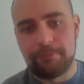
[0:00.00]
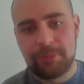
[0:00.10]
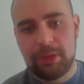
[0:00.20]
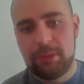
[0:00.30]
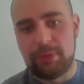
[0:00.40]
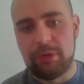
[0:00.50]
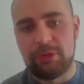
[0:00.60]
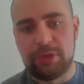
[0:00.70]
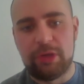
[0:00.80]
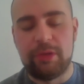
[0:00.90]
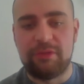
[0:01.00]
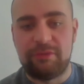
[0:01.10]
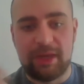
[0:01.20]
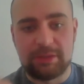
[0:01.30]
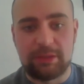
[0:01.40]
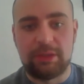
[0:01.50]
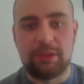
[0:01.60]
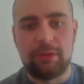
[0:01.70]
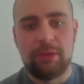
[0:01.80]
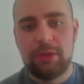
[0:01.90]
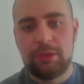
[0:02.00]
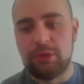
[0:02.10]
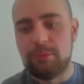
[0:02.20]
because we know it's affecting, you know, human